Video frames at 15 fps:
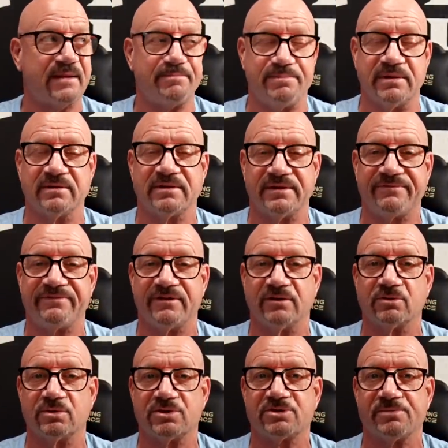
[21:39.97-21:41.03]
building
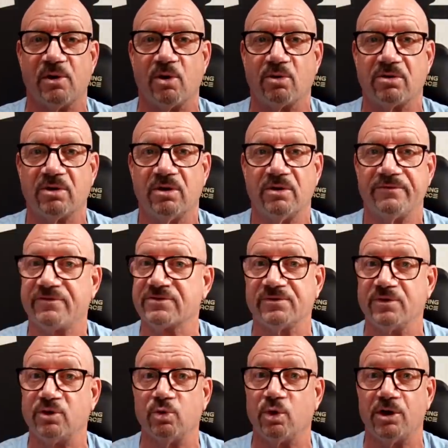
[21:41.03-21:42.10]
filled with smoke. First of
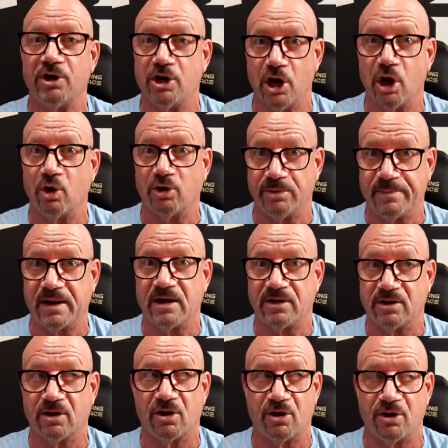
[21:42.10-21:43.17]
all, you wouldn't know. You better
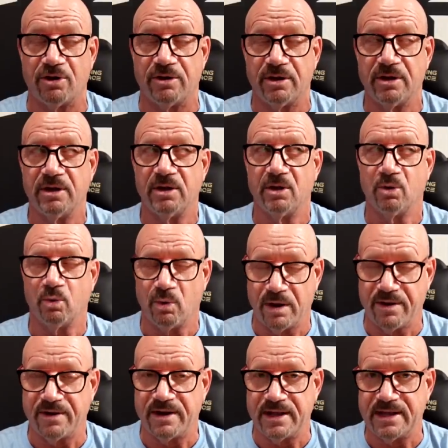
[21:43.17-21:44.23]
learn
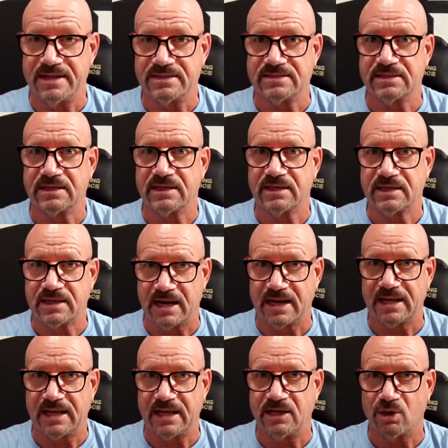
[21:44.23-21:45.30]
where it is,
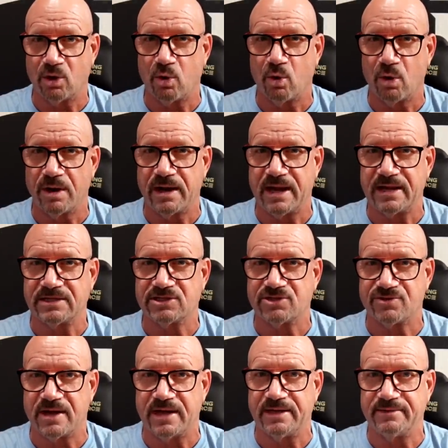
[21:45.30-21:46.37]
kind of get your coordinates
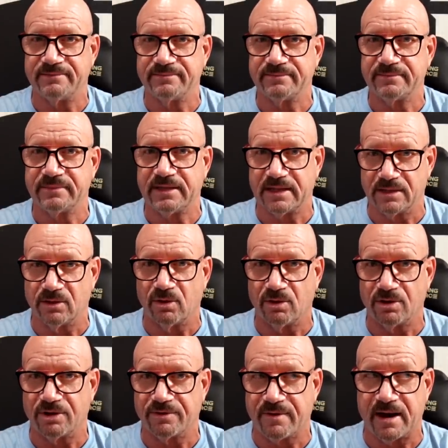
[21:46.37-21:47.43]
straight, get low
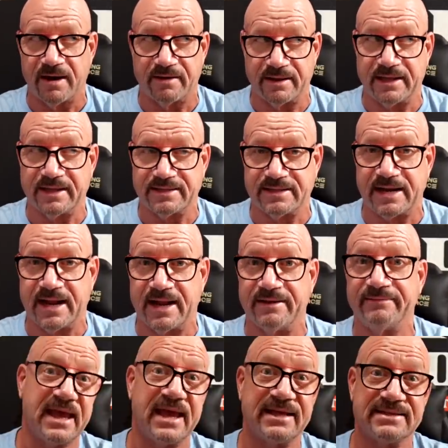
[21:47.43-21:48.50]
to the ground, and get to
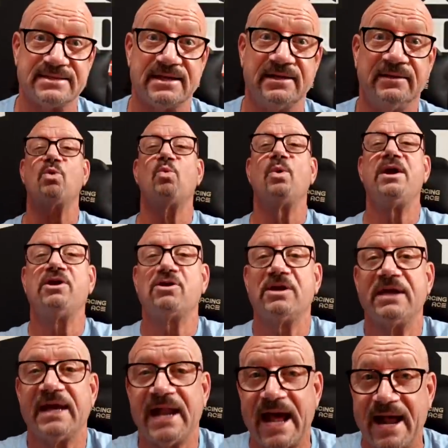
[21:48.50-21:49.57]
that exit where you
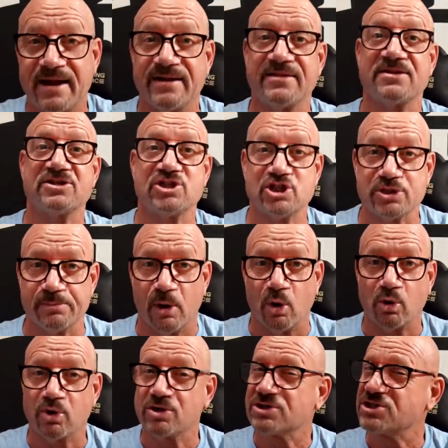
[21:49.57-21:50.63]
can get out of the
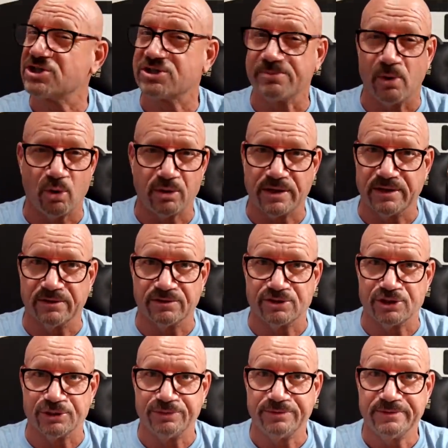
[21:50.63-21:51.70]
smoke, because the smoke kills
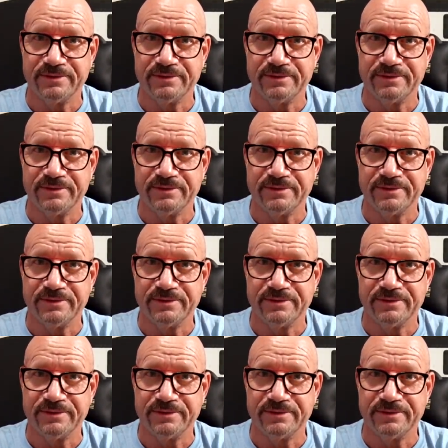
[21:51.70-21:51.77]
you.